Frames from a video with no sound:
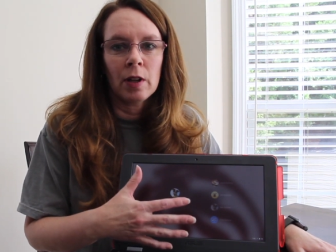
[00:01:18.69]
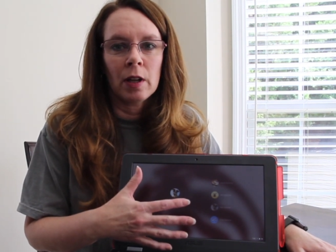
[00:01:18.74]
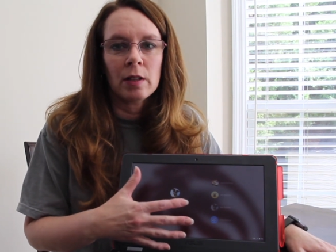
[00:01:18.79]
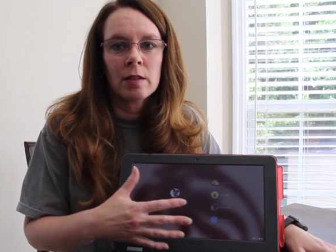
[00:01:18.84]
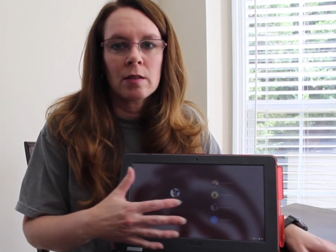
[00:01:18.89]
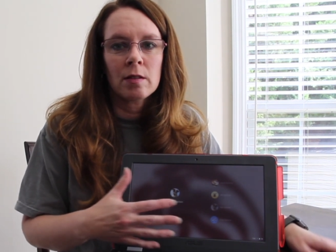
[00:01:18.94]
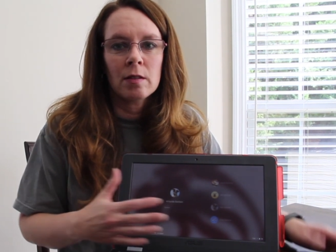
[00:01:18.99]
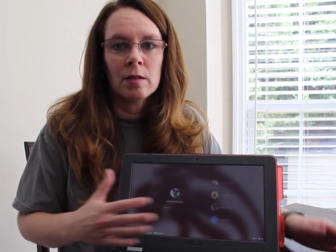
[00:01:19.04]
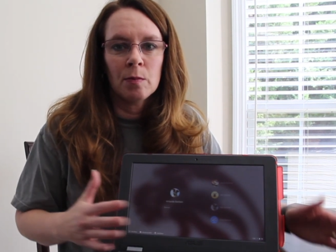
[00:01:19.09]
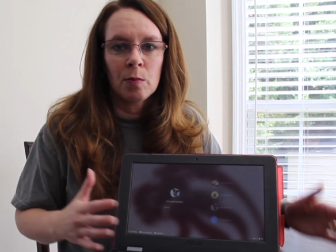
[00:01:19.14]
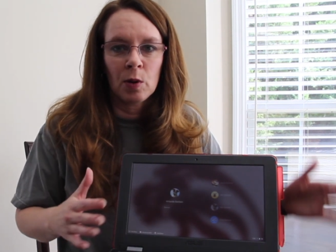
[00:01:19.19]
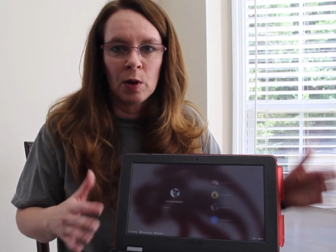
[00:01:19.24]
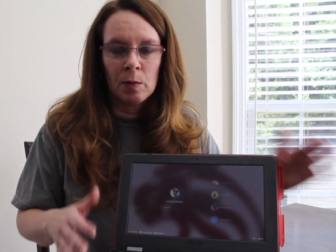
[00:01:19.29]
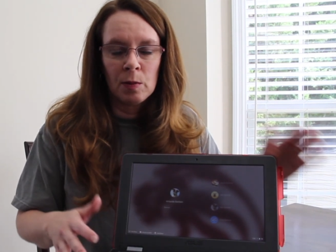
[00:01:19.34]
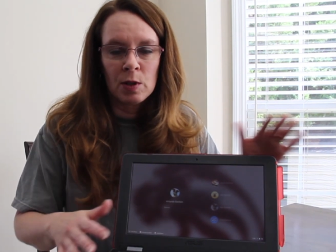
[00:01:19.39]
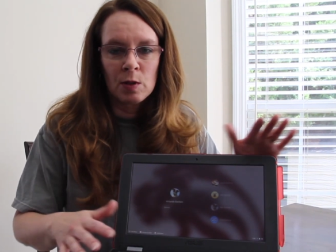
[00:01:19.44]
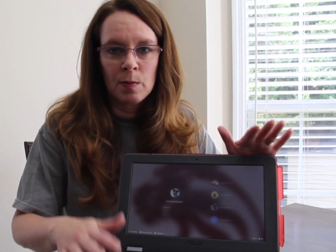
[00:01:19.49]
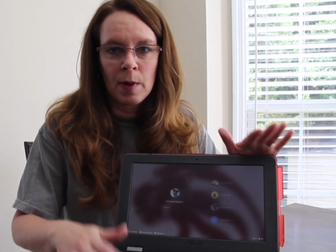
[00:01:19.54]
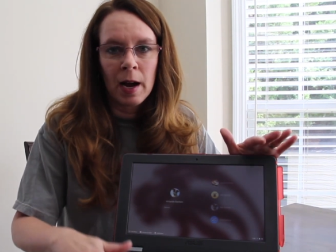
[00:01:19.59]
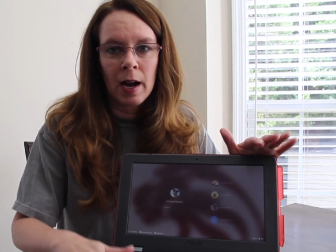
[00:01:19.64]
That's the
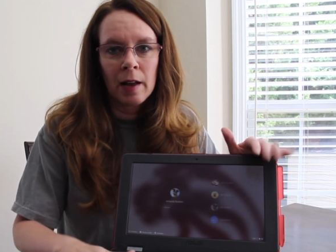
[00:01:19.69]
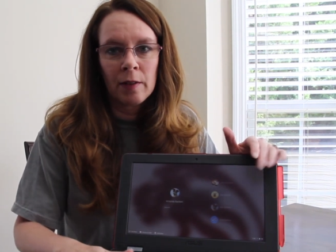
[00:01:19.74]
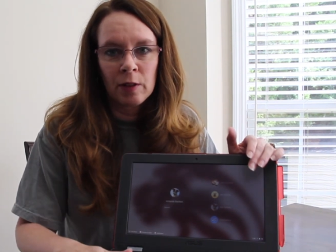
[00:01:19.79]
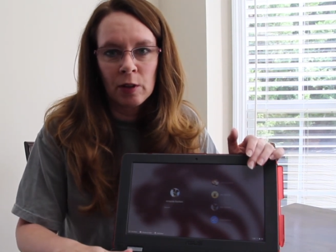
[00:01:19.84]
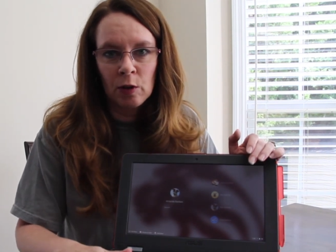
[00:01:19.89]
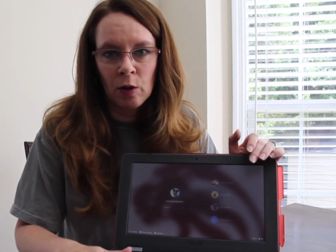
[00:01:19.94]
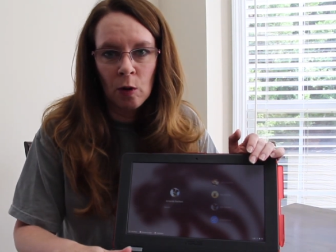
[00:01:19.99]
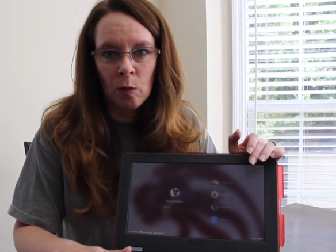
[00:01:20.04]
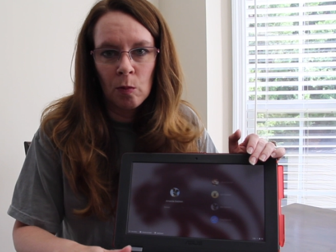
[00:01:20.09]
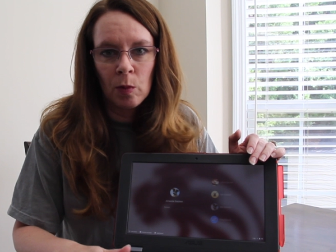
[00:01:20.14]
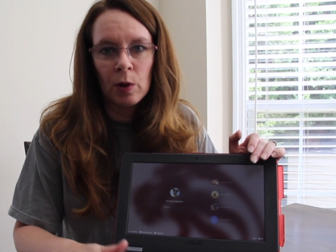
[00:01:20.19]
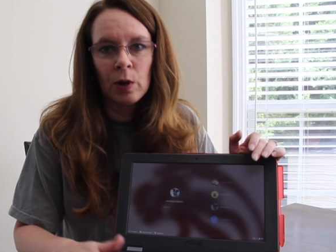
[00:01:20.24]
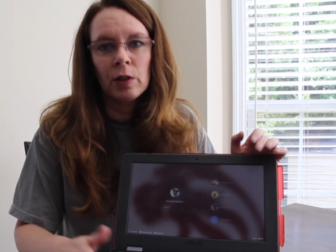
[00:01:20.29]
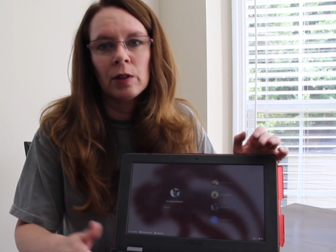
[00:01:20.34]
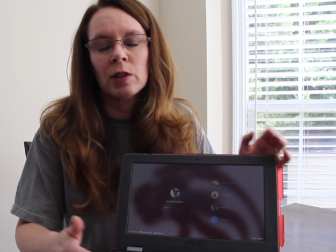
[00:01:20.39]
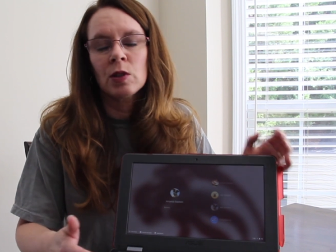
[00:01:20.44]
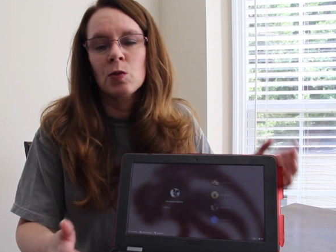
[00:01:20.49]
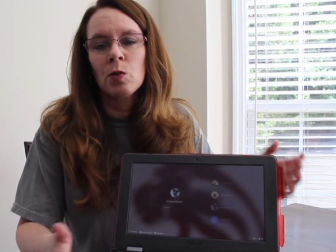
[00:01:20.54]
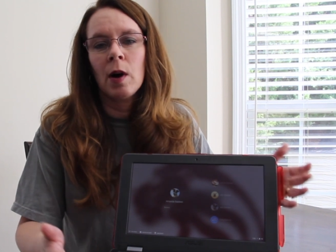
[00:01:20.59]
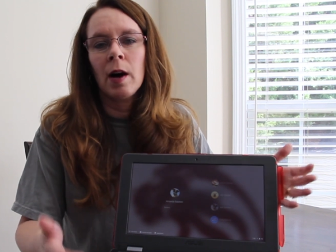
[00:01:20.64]
premise behind the
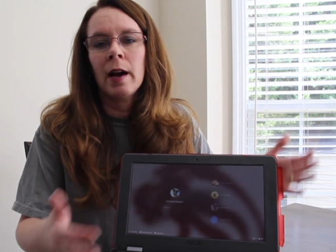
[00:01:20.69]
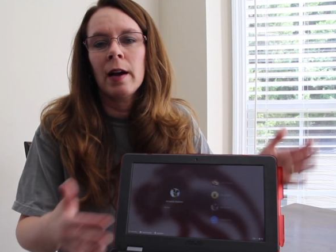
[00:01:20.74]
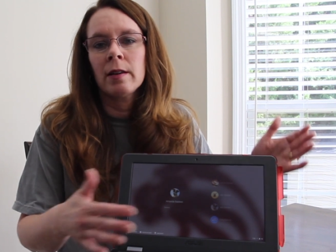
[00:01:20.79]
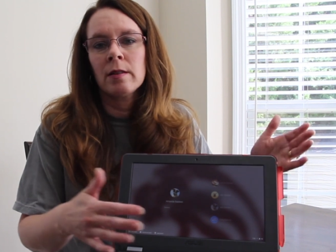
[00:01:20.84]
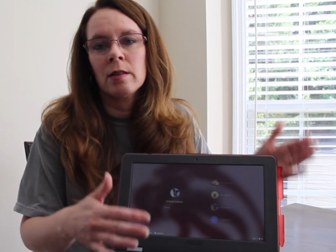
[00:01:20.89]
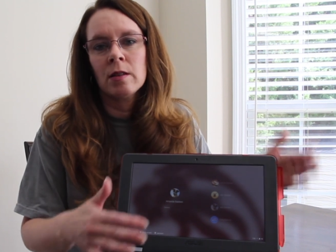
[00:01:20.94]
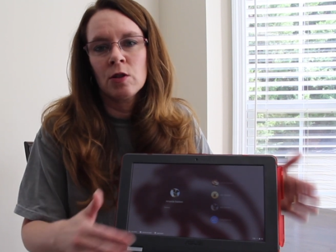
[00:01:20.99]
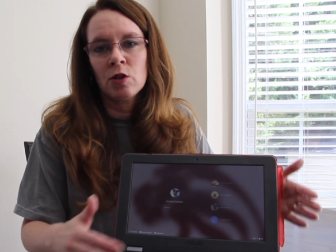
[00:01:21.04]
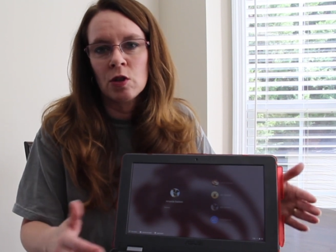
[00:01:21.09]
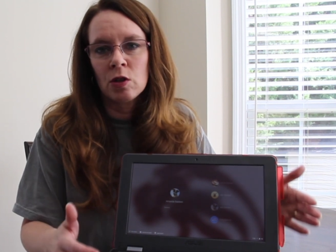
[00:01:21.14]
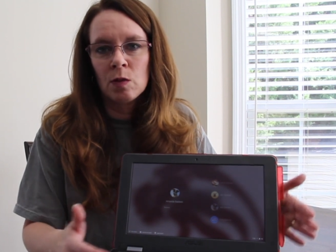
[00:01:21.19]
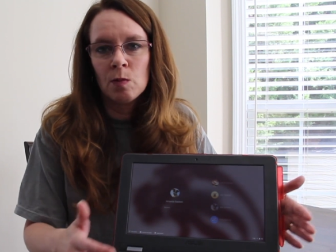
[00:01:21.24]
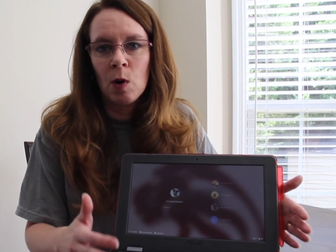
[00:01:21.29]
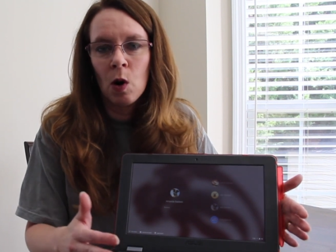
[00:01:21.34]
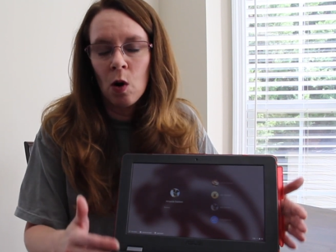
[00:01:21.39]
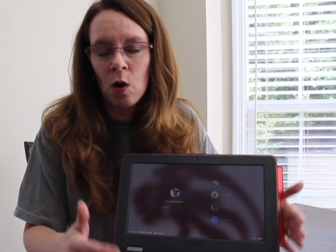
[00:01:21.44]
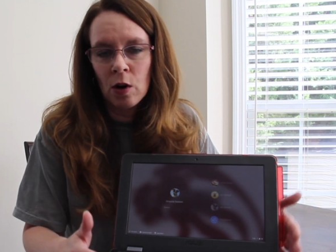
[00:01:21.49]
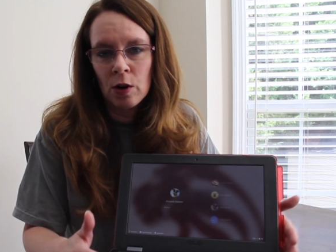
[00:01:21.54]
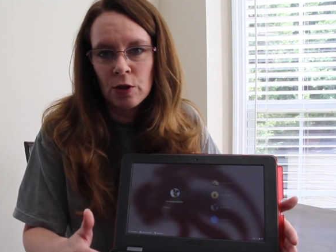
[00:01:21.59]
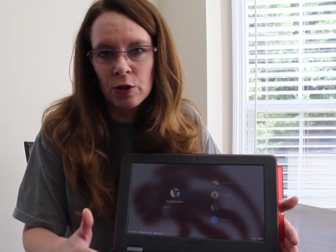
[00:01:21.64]
Chromebook. That's why it has such a
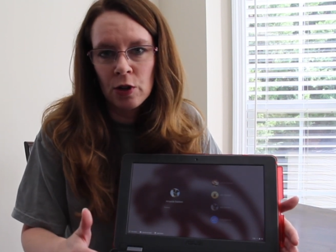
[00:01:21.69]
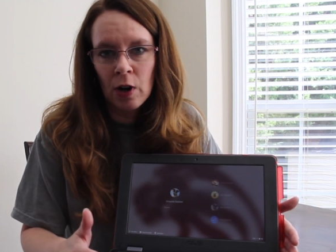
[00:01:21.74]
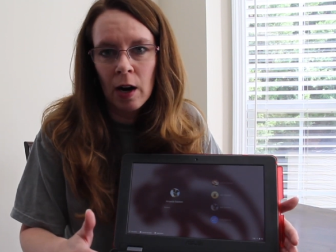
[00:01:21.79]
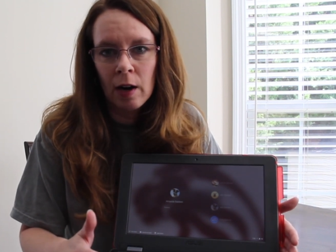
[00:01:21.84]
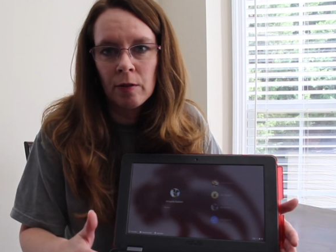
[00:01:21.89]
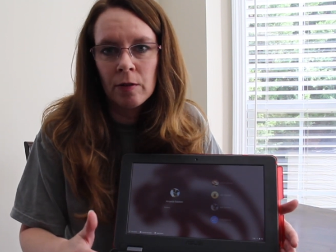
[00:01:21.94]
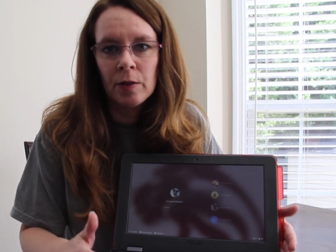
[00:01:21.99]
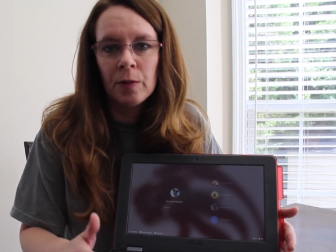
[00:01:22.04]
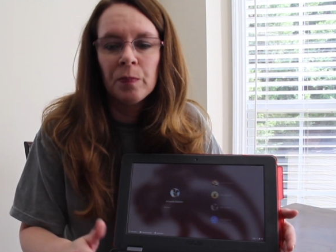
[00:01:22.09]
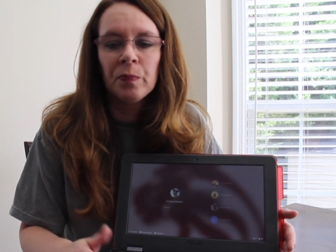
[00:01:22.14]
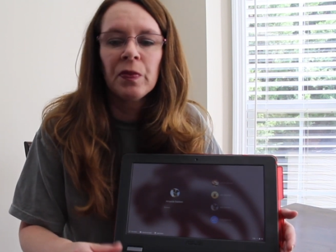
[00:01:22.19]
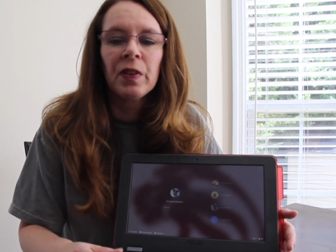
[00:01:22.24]
small hard drive.